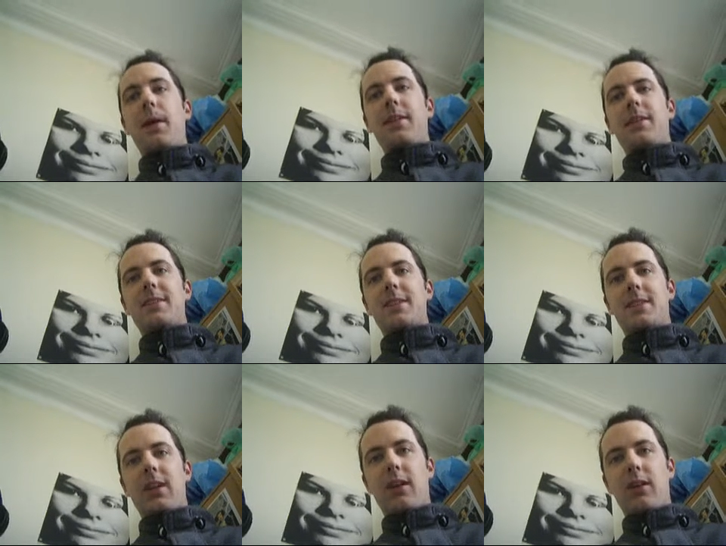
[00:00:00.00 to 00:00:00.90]
but this is
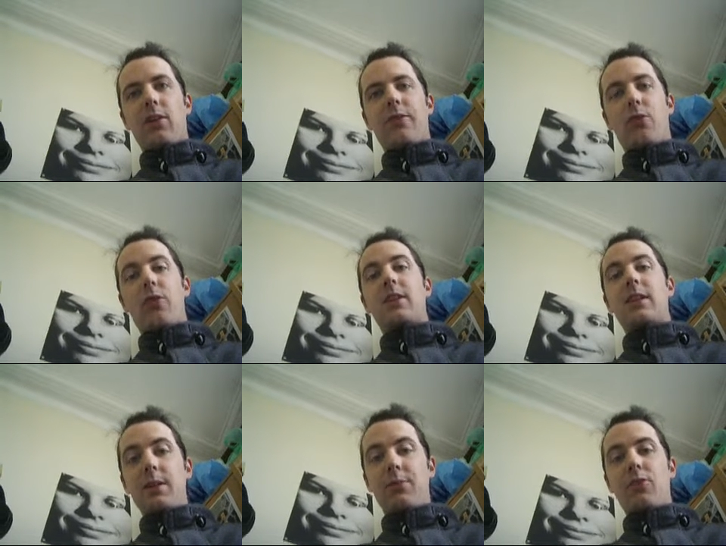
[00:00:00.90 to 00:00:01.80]
done for a
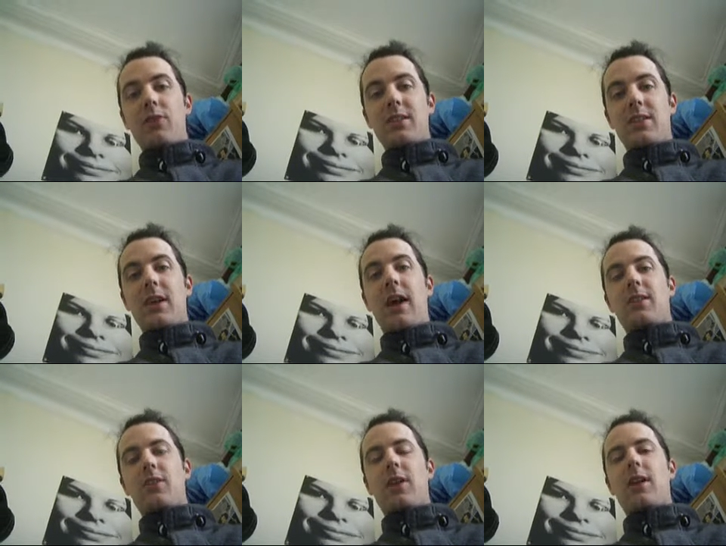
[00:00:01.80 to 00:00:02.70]
deliberate reason
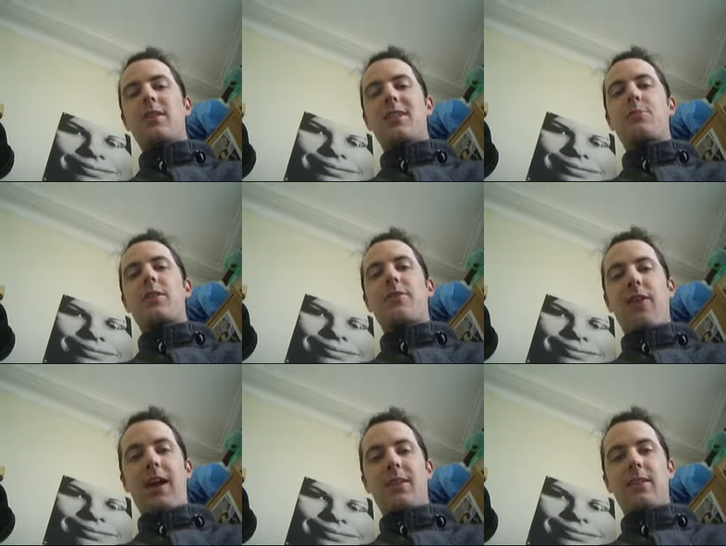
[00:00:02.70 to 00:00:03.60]
and to create a deliberate
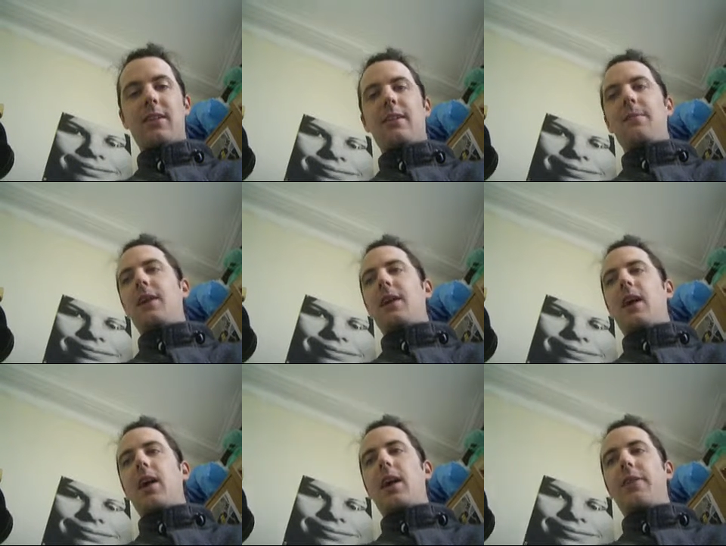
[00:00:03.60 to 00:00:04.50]
effect.
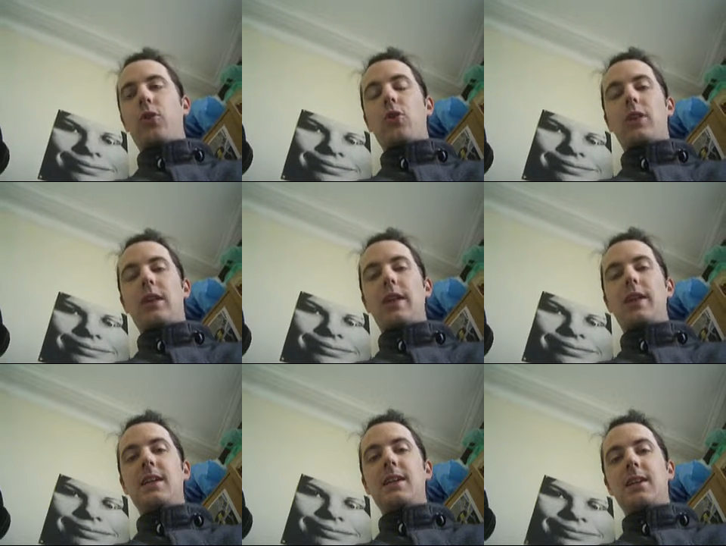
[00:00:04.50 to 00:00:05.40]
Uh,
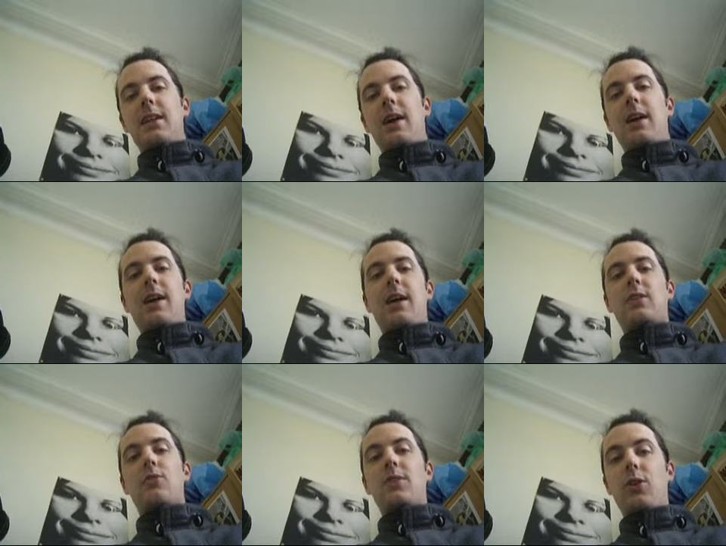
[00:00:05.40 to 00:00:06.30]
unfortunately, uh,
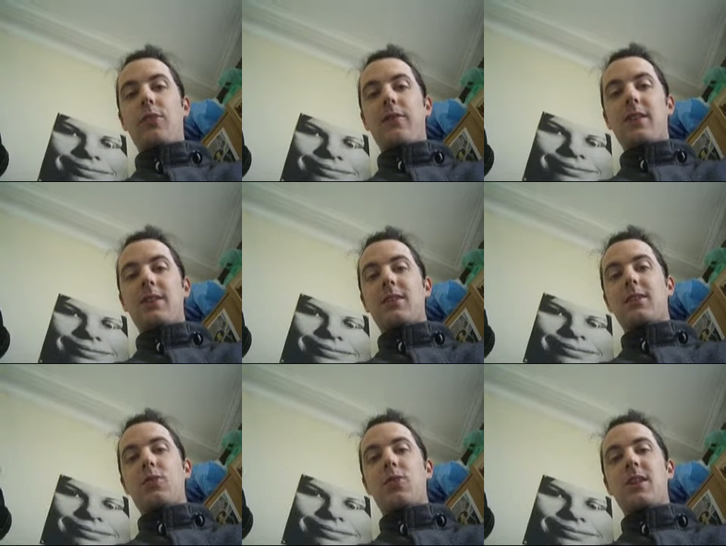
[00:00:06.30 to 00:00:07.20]
as a result of this, the
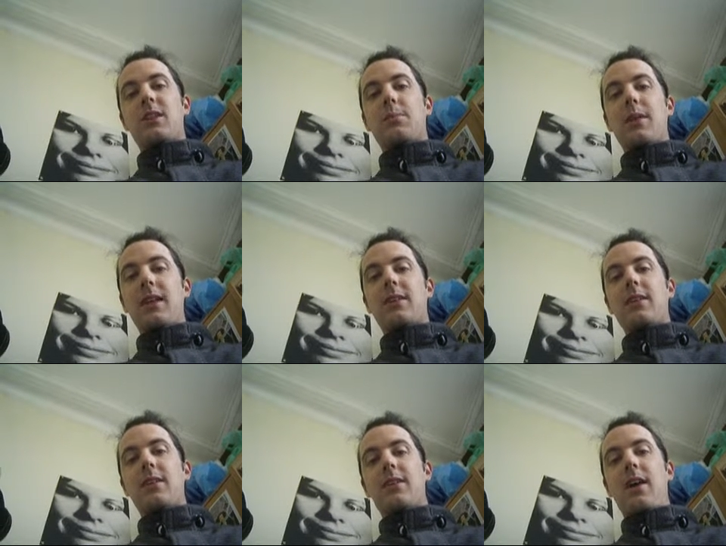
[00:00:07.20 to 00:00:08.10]
story is a bit
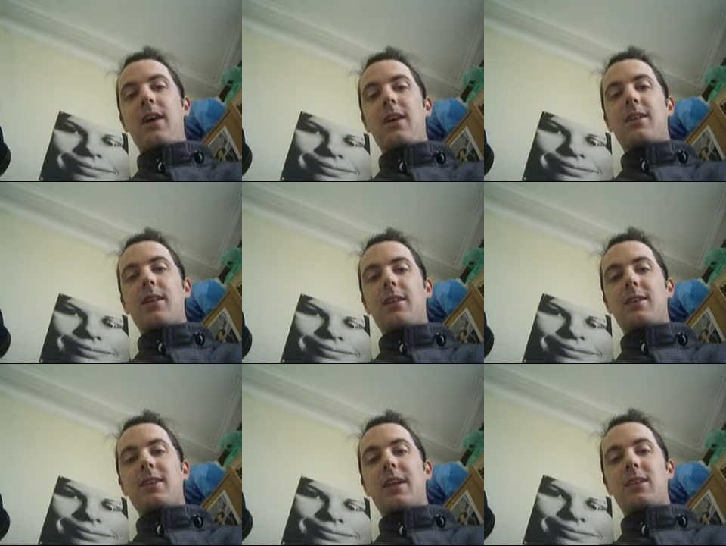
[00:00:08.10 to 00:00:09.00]
uh,
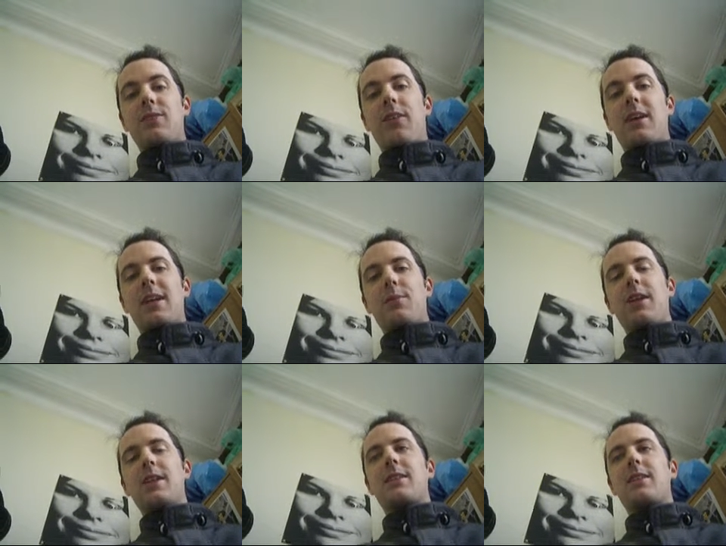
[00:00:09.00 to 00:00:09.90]
unsatisfying in
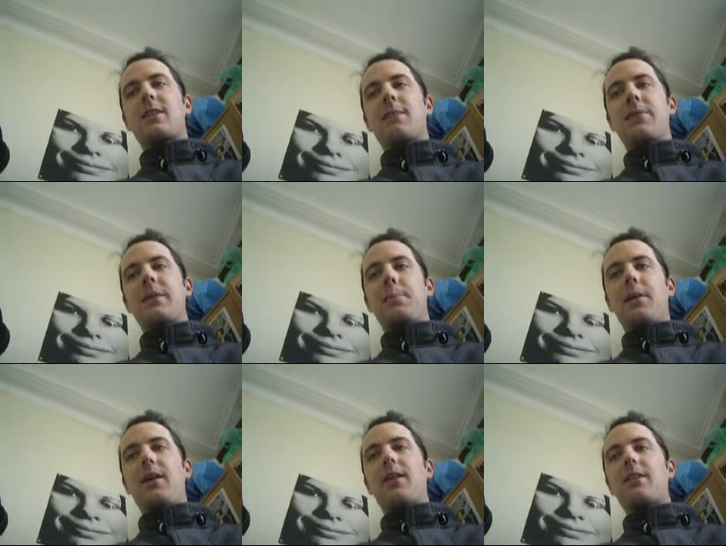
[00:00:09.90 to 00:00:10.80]
places,
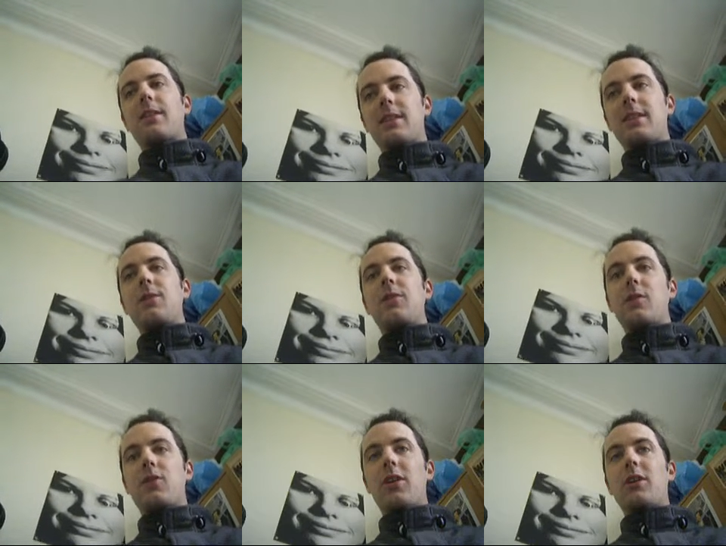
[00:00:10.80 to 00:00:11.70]
but I can see what they
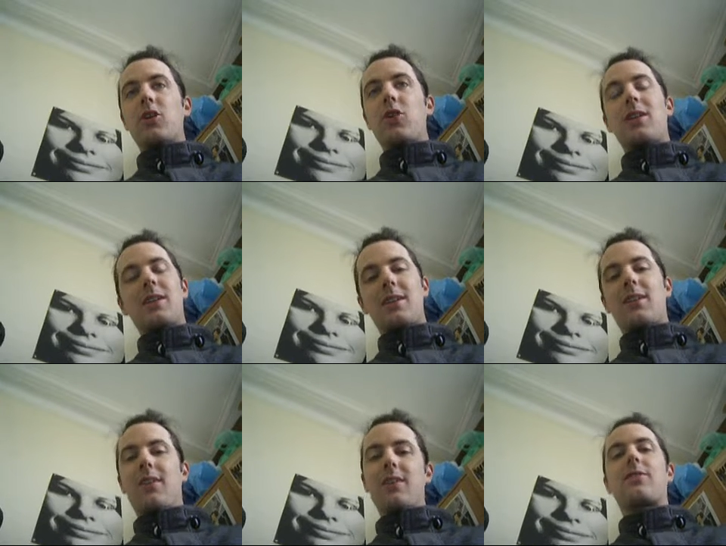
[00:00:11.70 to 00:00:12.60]
were trying to do and it is
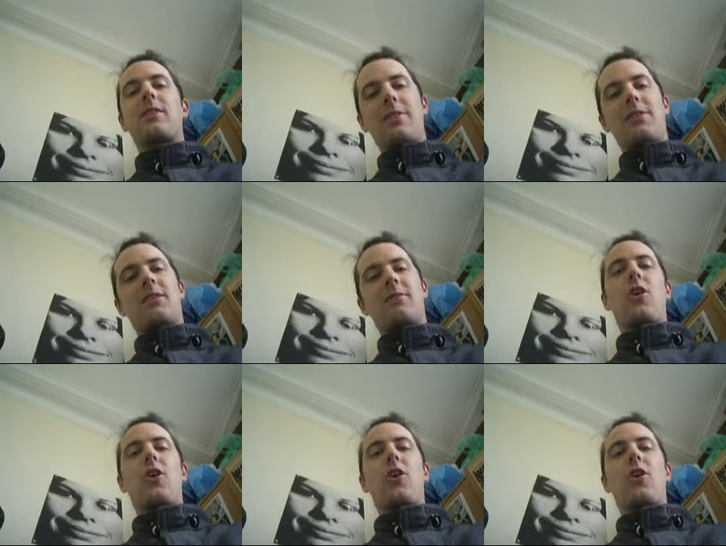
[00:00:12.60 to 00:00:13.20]
kind of clever.